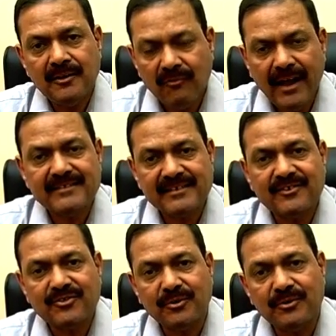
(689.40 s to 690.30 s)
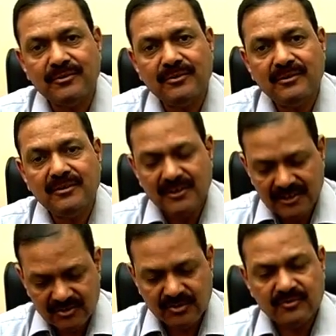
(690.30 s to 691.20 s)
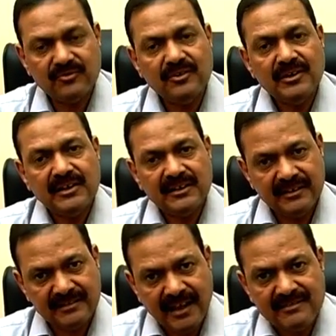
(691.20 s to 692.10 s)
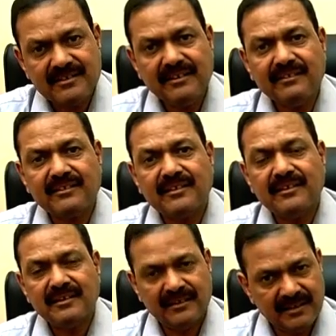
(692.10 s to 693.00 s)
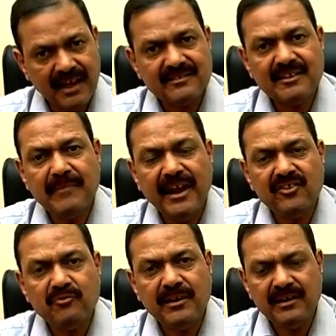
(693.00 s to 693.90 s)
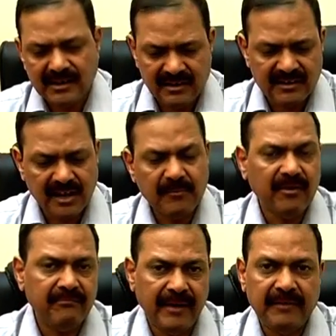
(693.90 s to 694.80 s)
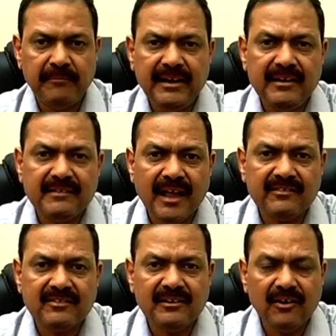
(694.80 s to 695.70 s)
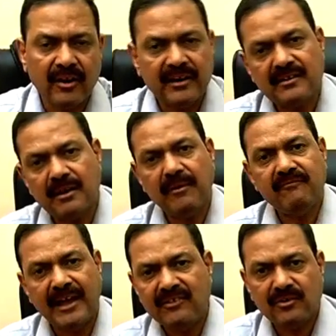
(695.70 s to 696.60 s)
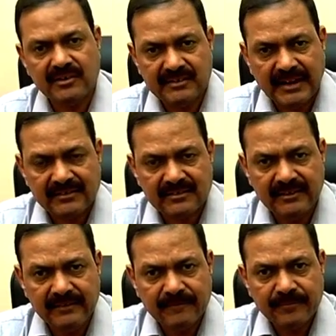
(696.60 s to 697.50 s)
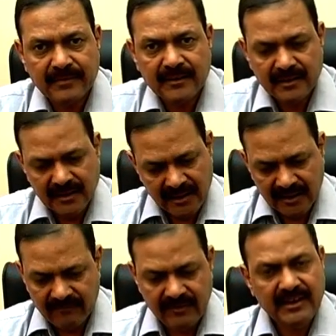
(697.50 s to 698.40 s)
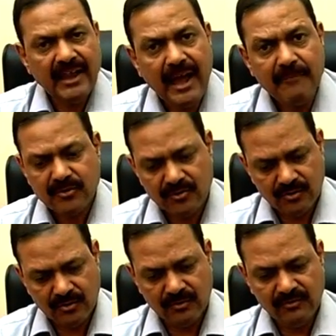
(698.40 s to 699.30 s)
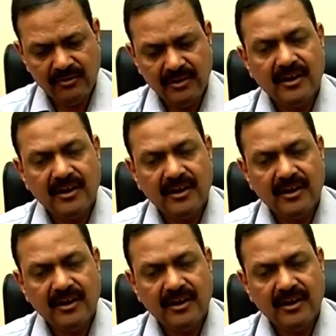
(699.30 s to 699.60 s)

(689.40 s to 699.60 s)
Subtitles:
Why is it so? So disasters, disaster management in terms of man-made disaster or in terms of natural disaster, we have to know